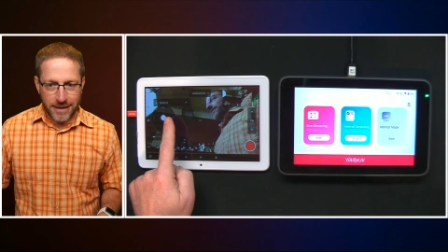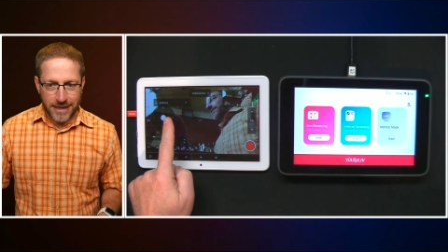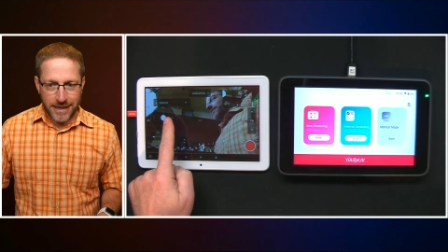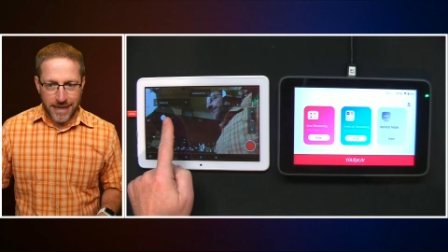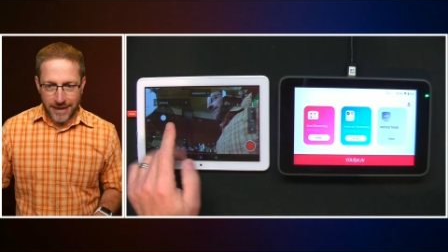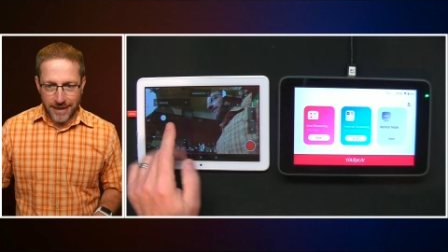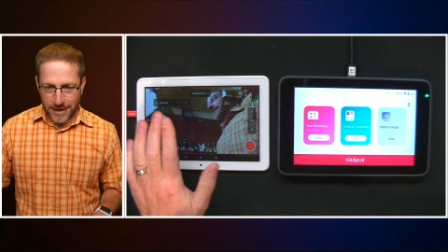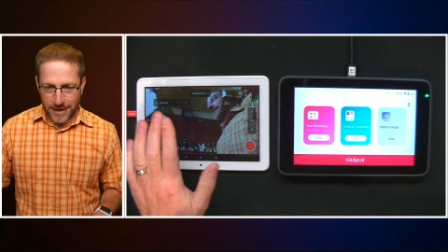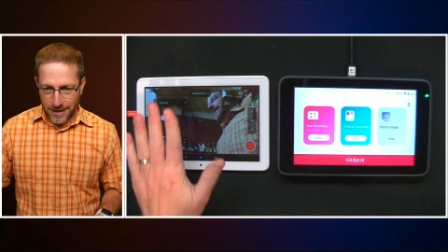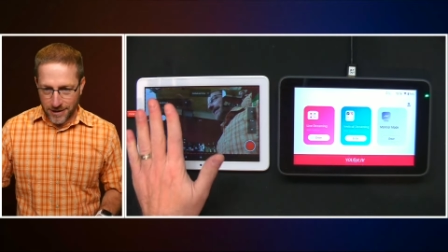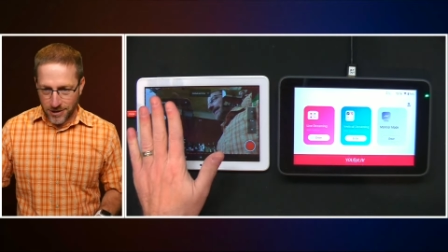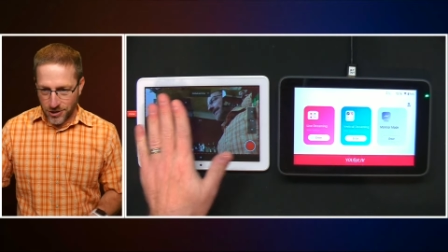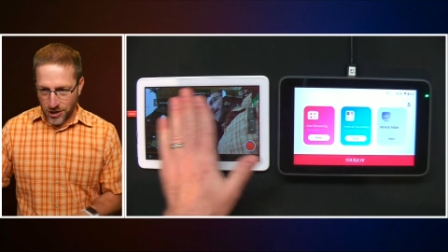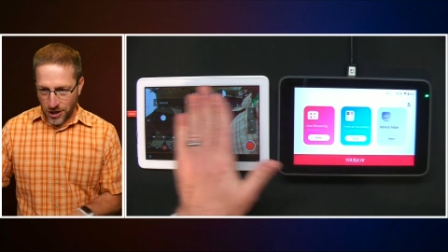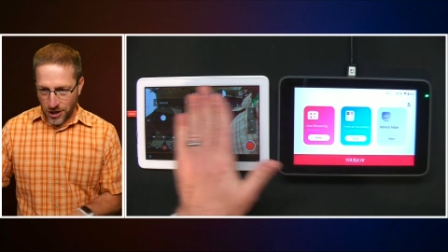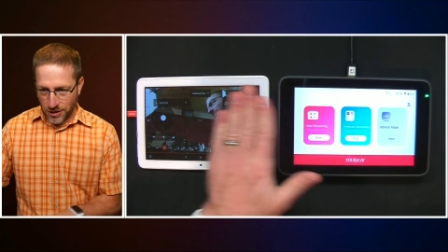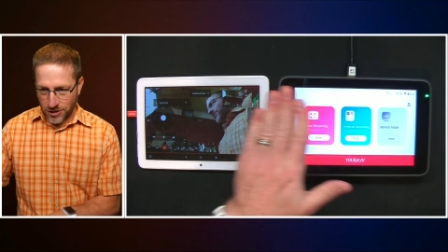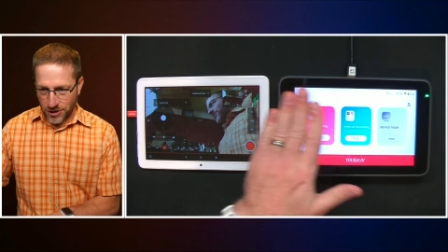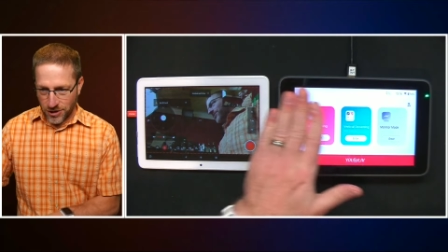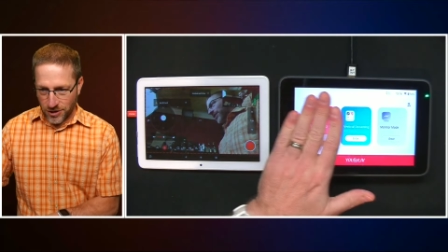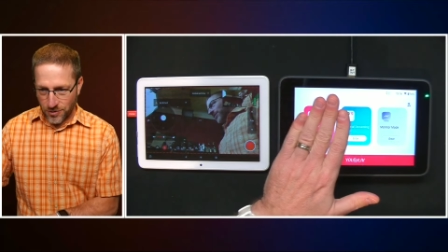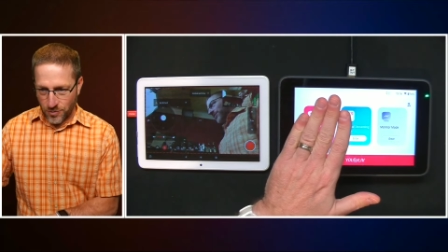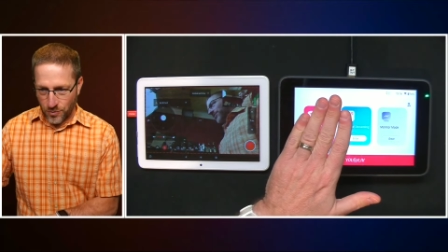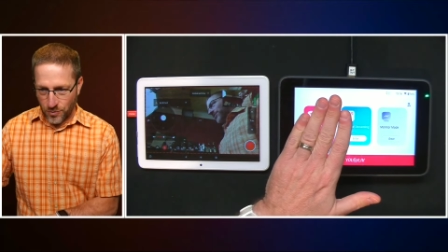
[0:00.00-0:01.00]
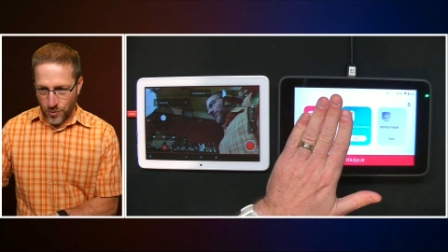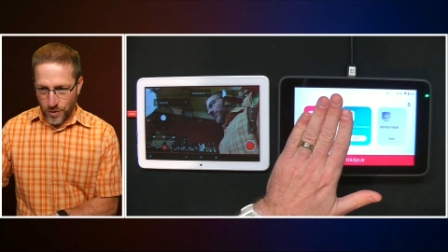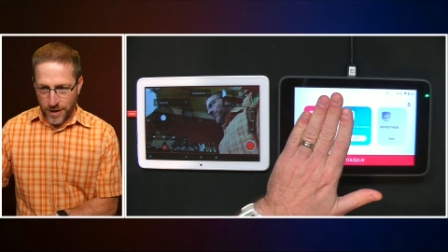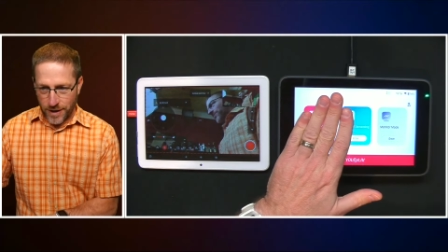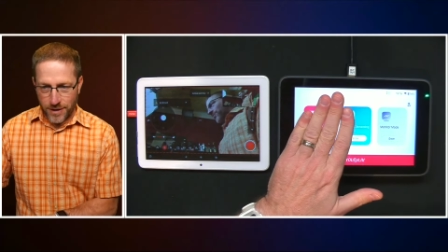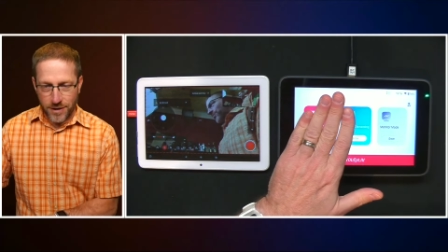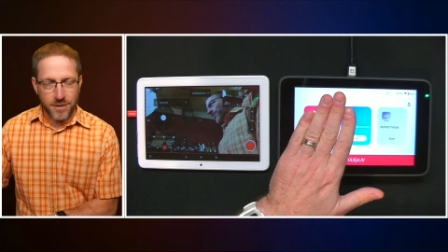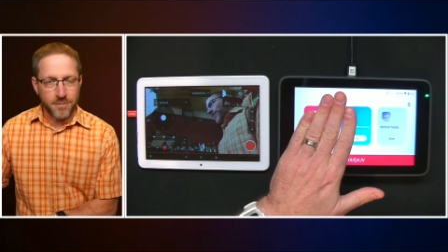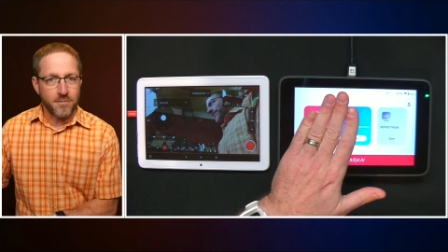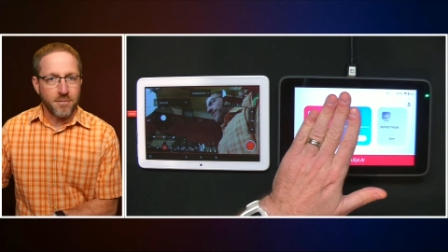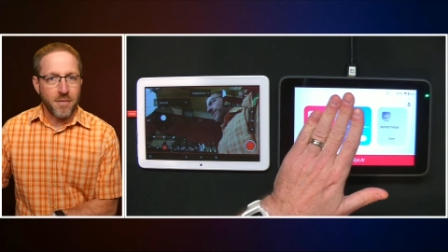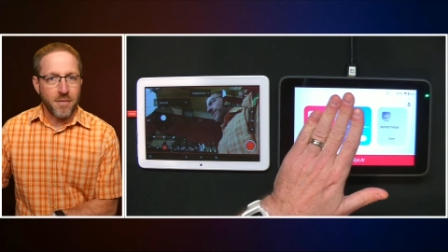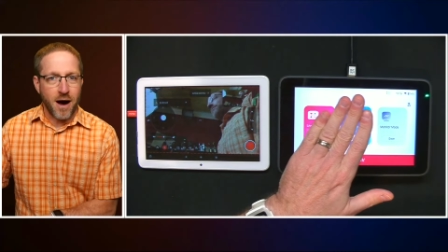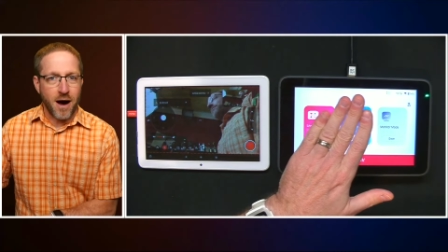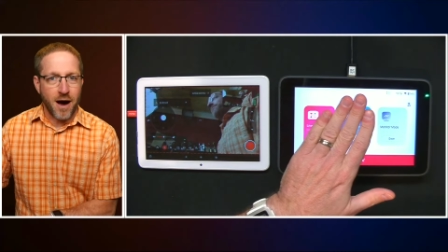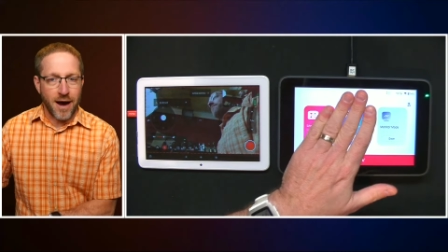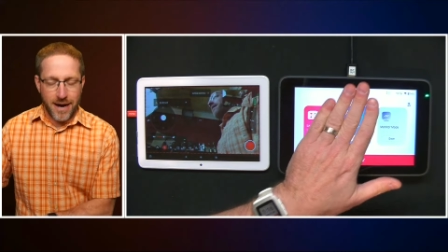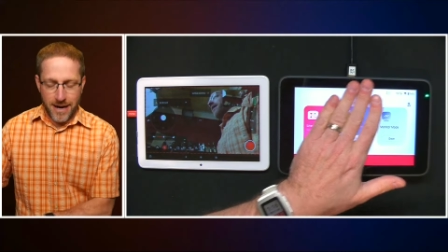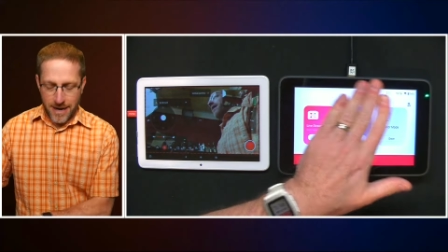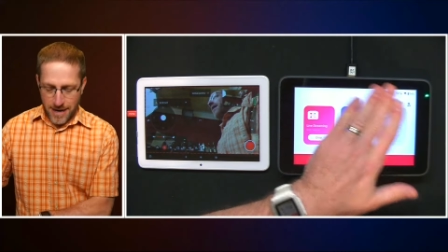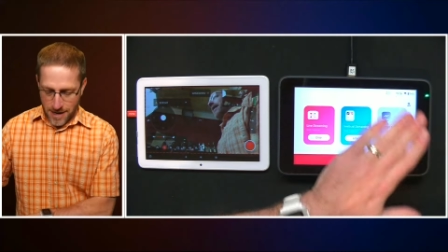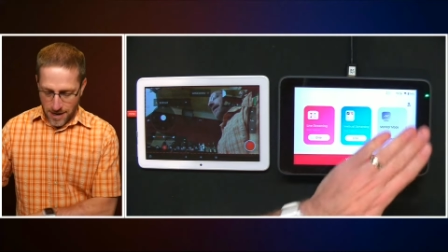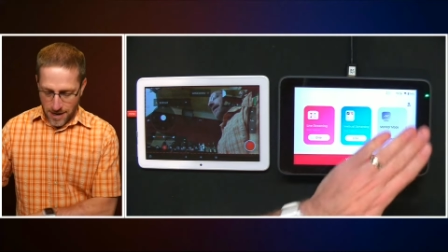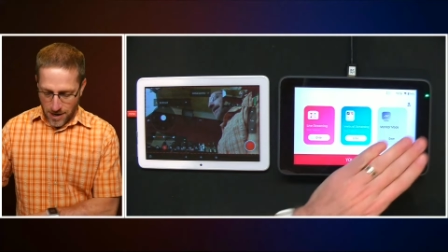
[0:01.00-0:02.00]
in conjunction with
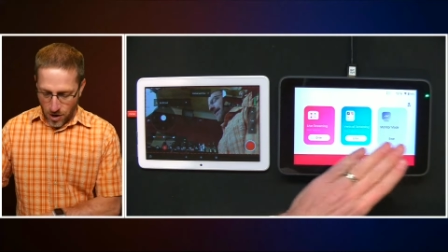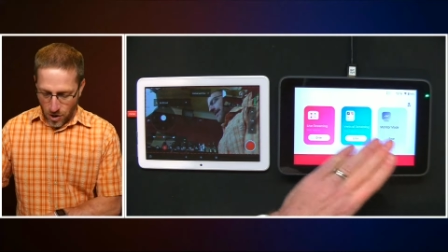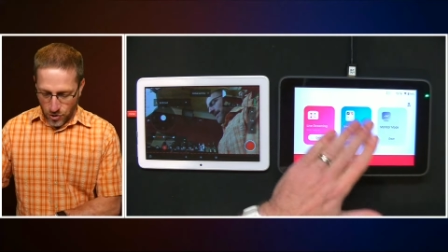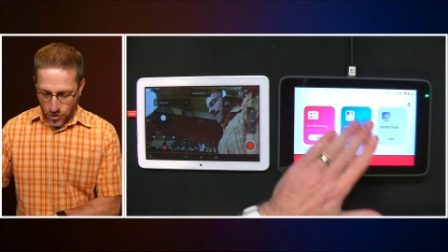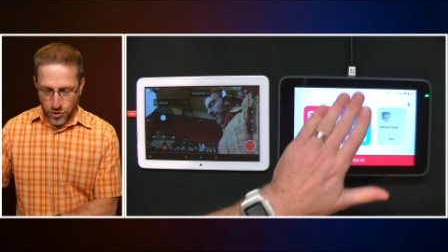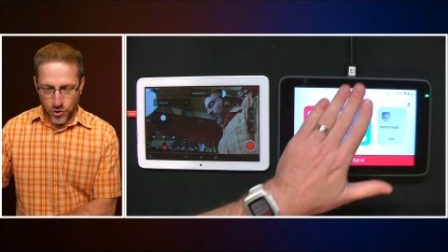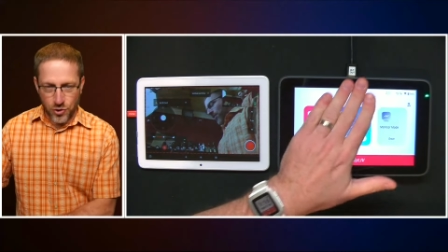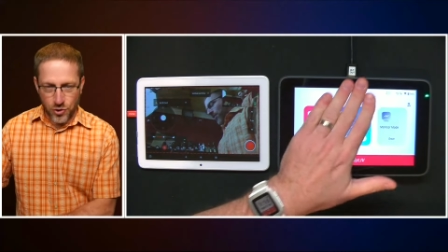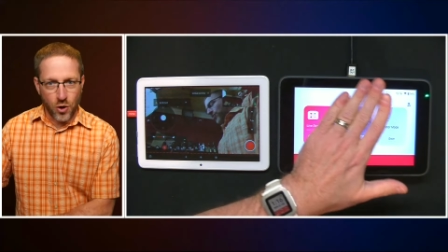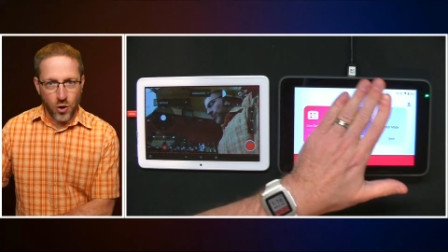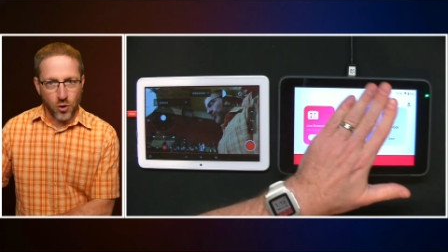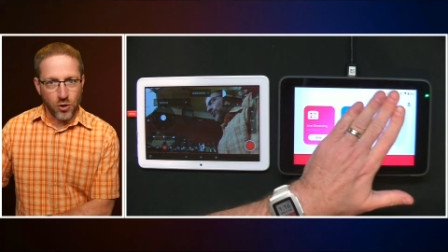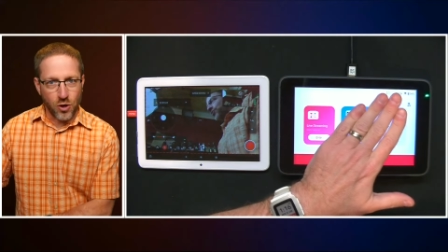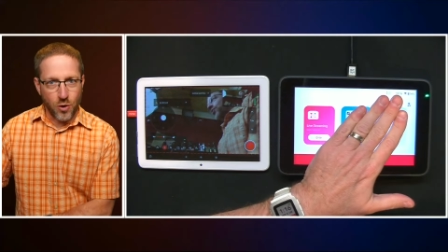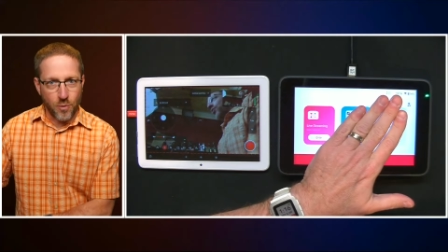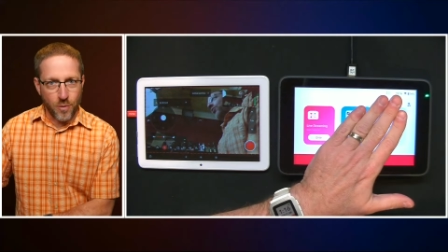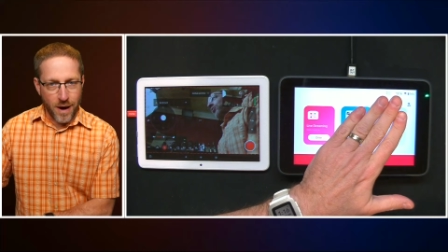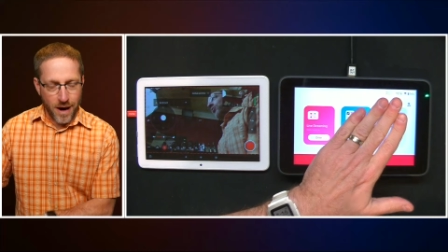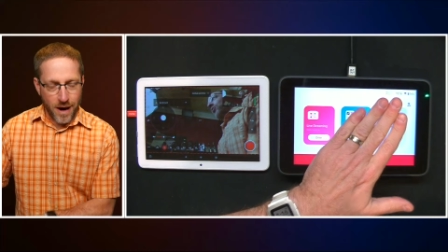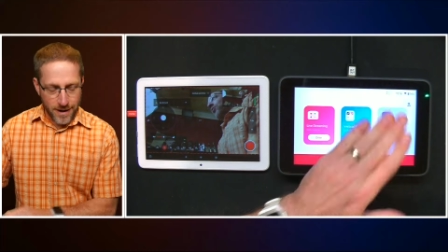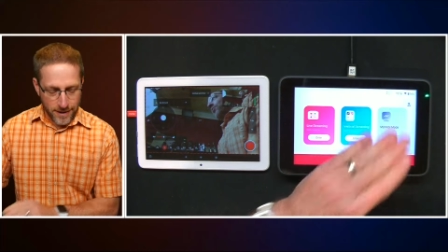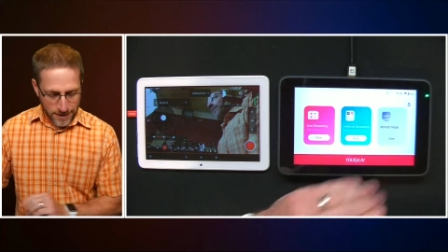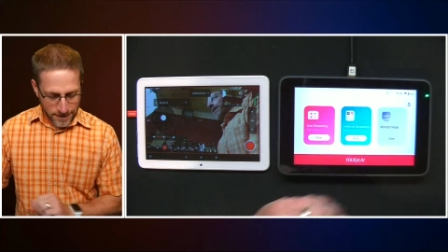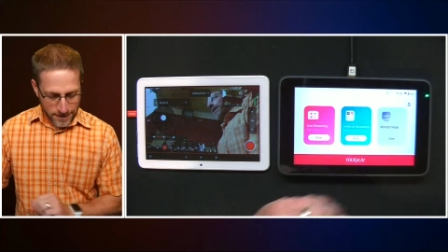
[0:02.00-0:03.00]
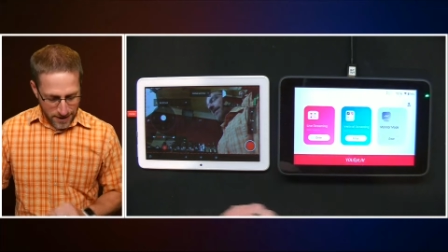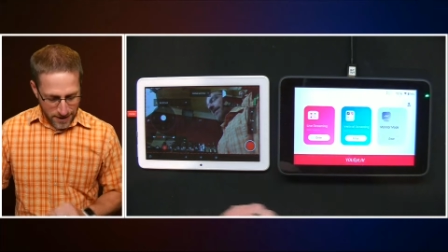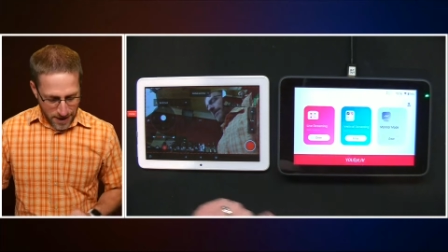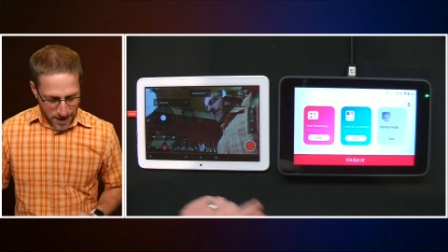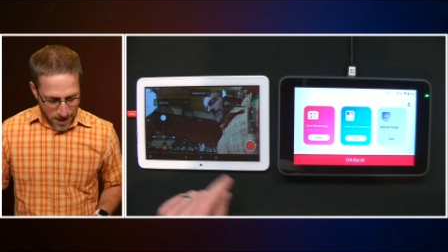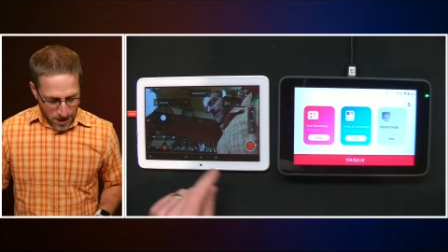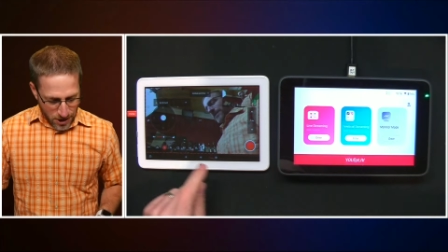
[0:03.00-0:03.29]
my YOLO box